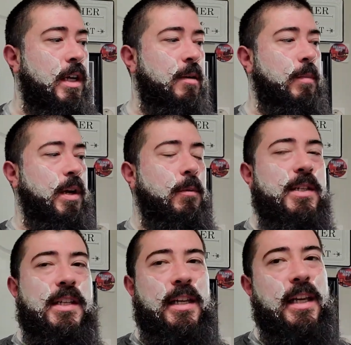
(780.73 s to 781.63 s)
but I
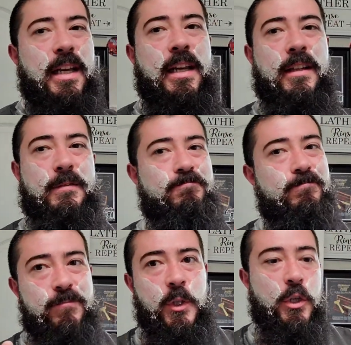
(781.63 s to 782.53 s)
wasn't getting
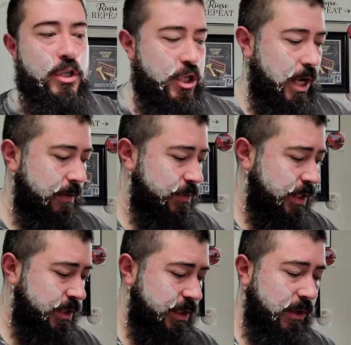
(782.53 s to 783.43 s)
good shaves
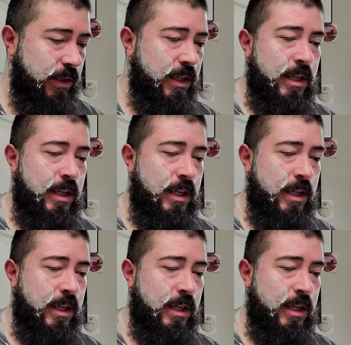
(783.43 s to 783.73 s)
necessarily.